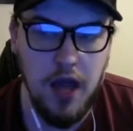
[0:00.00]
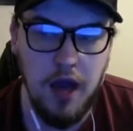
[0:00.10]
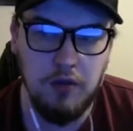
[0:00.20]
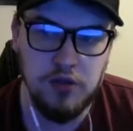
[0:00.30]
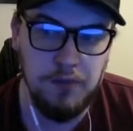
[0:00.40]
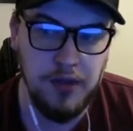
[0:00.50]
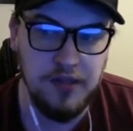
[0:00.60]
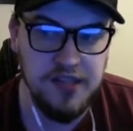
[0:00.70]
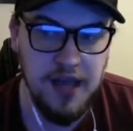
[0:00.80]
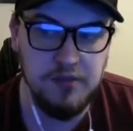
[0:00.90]
I was a bit
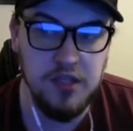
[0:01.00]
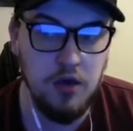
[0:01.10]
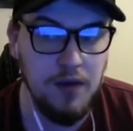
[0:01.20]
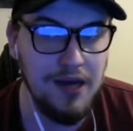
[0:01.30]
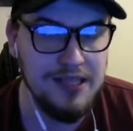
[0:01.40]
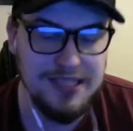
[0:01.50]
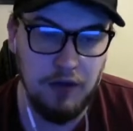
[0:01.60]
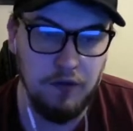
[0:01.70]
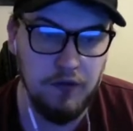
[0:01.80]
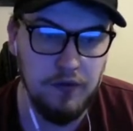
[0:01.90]
sceptical
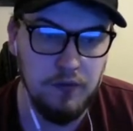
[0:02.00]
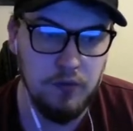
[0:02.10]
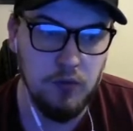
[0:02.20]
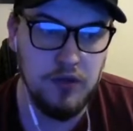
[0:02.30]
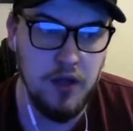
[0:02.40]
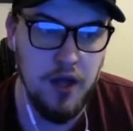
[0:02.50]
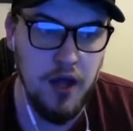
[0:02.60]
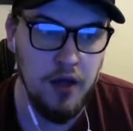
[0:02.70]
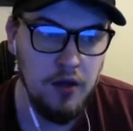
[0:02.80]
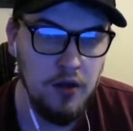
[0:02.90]
myself with the